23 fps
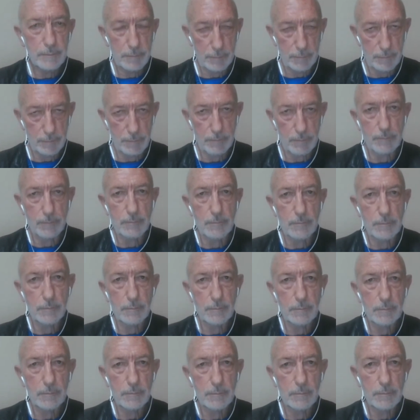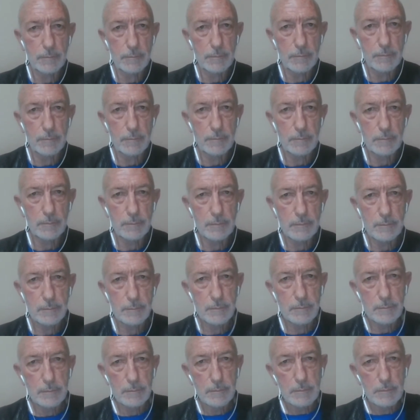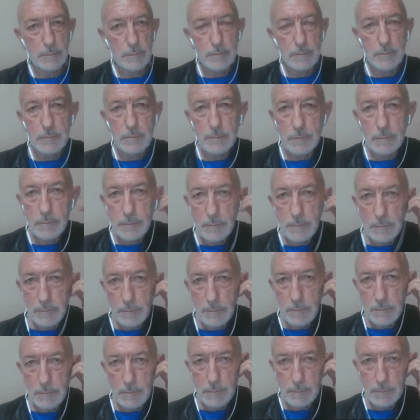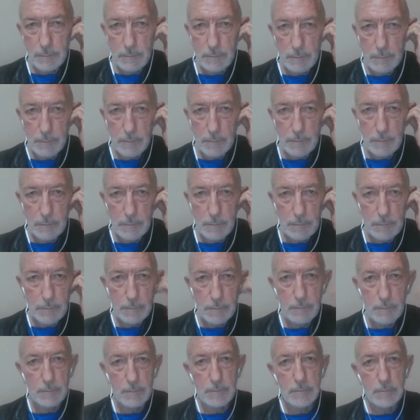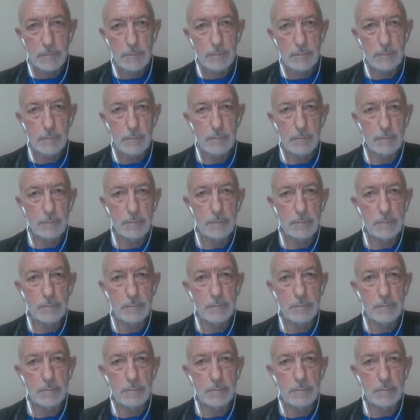No words are spoken by the person on screen.